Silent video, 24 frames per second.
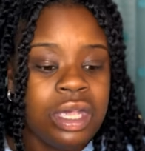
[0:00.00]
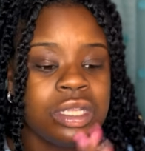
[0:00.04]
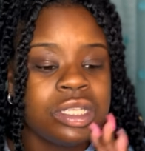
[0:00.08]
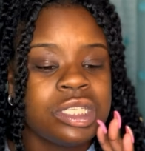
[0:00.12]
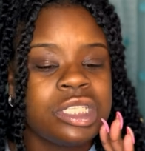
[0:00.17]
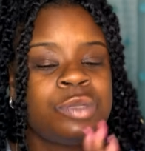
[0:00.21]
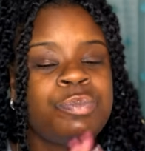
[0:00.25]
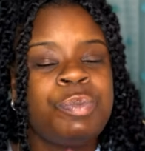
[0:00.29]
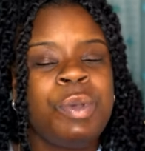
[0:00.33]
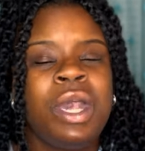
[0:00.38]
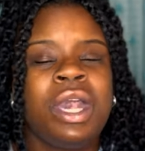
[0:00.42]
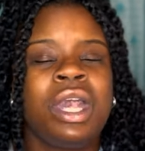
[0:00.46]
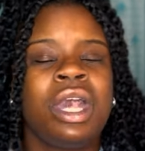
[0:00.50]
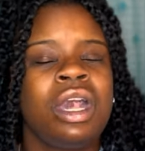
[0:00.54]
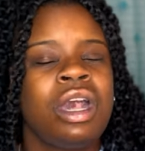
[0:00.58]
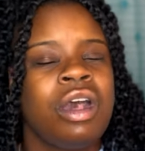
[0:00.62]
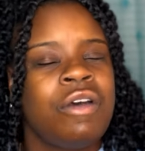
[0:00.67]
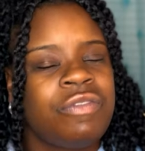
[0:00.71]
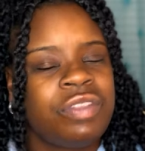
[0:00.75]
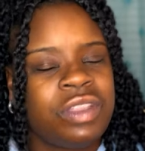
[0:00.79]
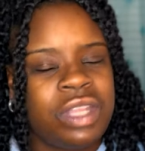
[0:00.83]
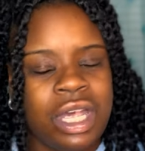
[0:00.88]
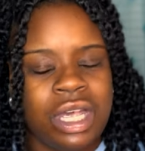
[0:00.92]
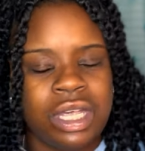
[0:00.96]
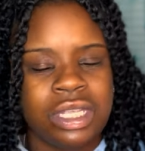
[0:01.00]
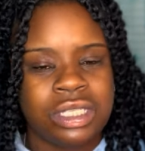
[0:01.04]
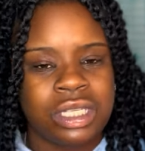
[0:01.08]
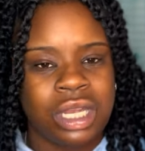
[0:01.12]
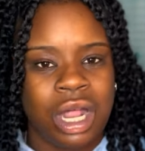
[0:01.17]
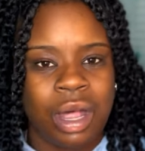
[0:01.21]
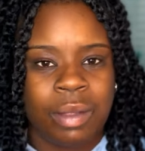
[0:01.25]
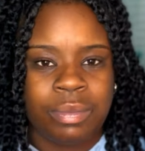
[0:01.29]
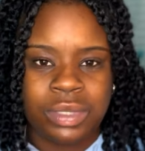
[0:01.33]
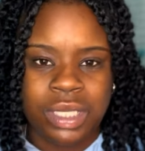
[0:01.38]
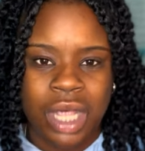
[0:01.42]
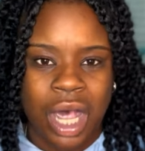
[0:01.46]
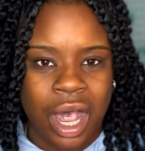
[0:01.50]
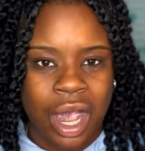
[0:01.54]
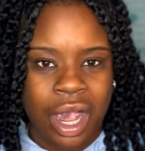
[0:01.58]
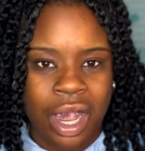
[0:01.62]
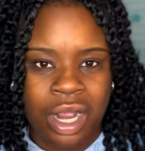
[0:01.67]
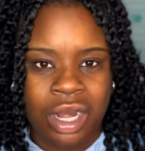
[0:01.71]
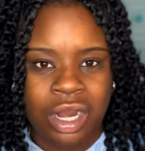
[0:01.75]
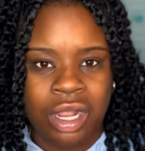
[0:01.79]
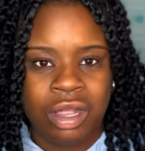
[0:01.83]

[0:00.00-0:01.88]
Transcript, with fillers: Speaking of things that I'm tired